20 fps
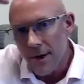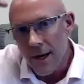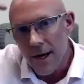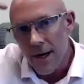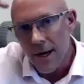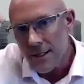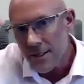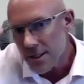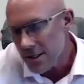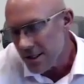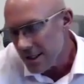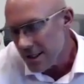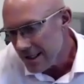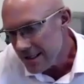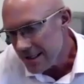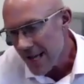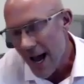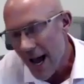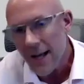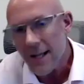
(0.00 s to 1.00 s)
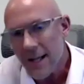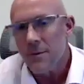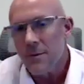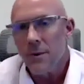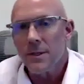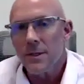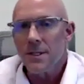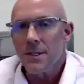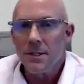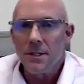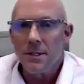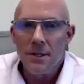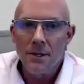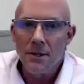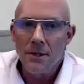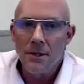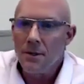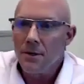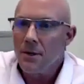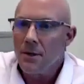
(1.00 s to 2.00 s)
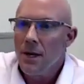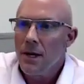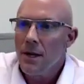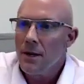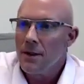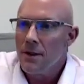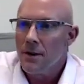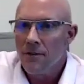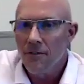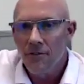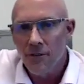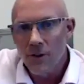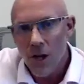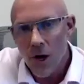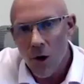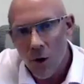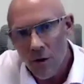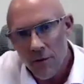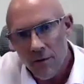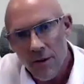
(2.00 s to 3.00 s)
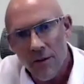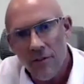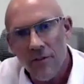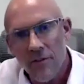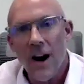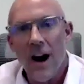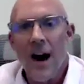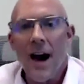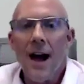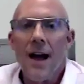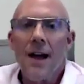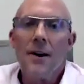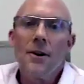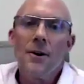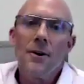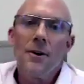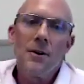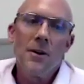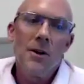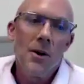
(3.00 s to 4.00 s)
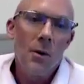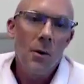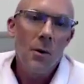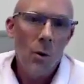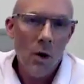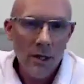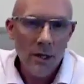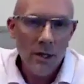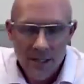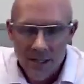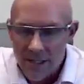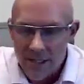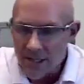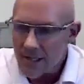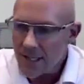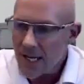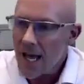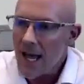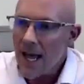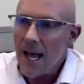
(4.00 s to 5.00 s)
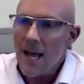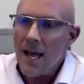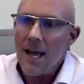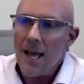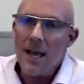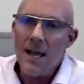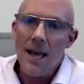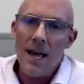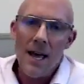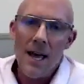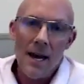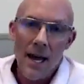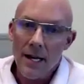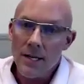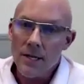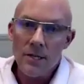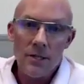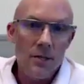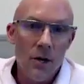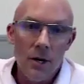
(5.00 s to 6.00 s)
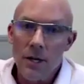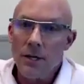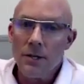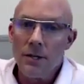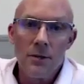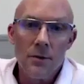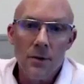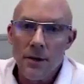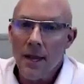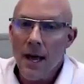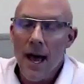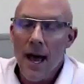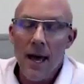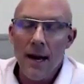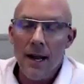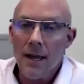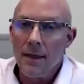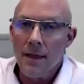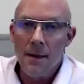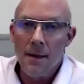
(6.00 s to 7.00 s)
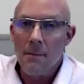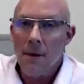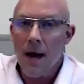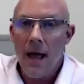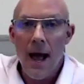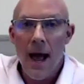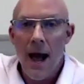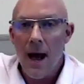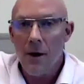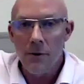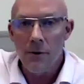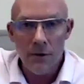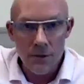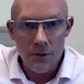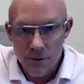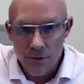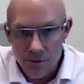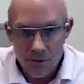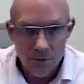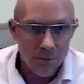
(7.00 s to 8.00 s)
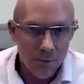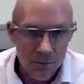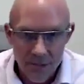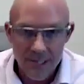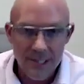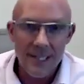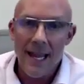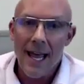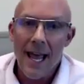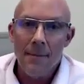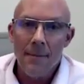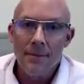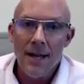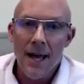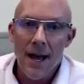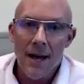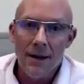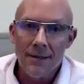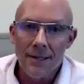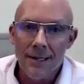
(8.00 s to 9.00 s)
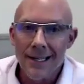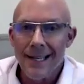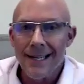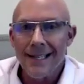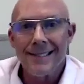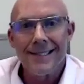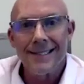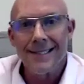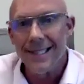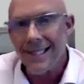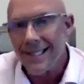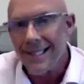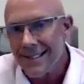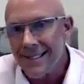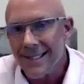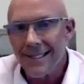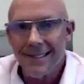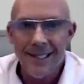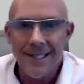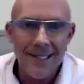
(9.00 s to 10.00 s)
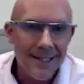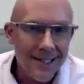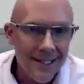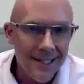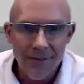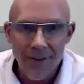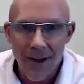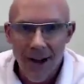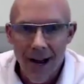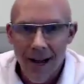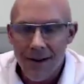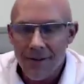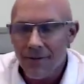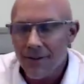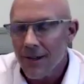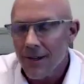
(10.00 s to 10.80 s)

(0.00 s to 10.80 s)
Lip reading: right? Just exactly what to do, the flow of the file, what to say. And I just started doing that. And then my hours slammed down to like 60, 65.